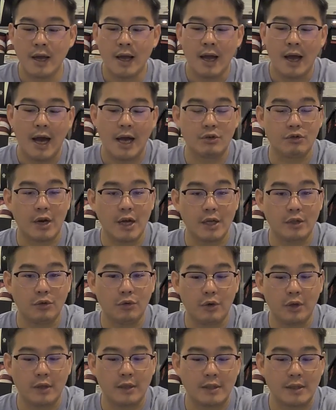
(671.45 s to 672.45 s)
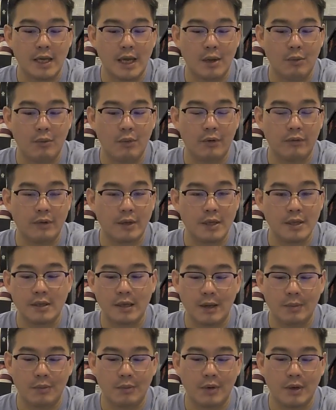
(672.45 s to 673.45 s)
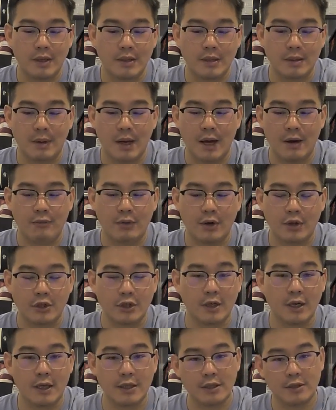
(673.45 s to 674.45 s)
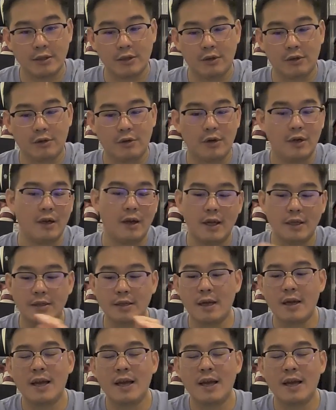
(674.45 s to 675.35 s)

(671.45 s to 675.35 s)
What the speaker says: I tried doing the same with these. I put in some high friction laces in the 39s.